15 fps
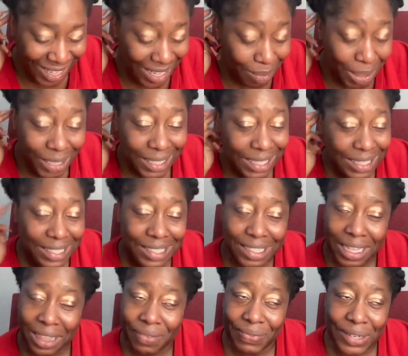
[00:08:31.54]
Apparently, this is
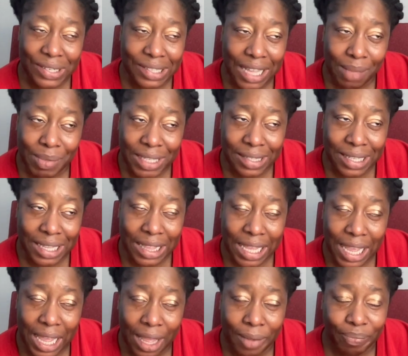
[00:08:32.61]
not the first time he's done
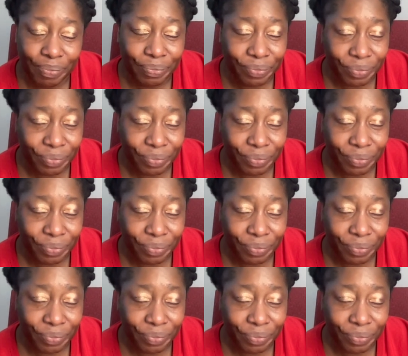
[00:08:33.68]
that.